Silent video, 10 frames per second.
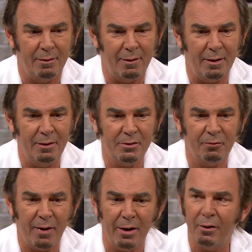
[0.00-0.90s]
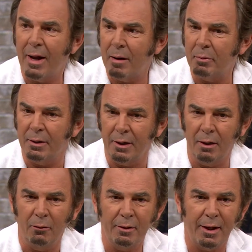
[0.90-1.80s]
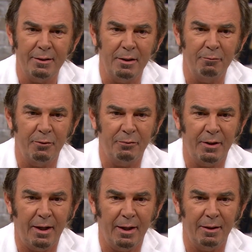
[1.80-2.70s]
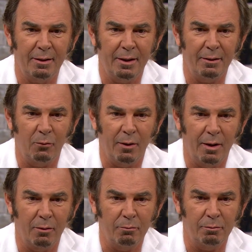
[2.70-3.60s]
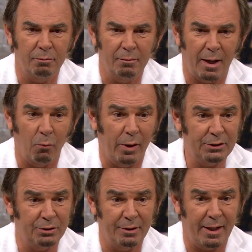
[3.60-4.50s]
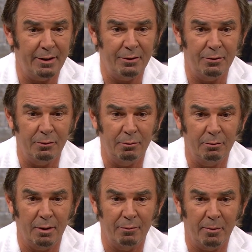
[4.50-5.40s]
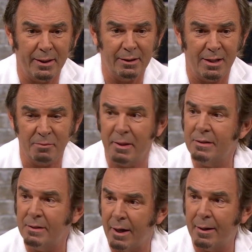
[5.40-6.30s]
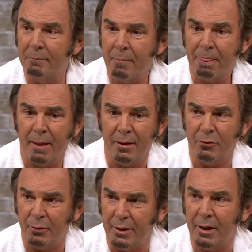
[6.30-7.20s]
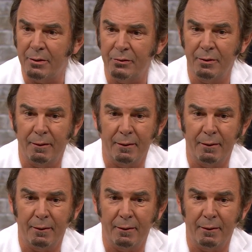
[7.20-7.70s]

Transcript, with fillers: then this fire happened, you know, in 1958, where I watched 92 of my classmates die. And 3 nuns,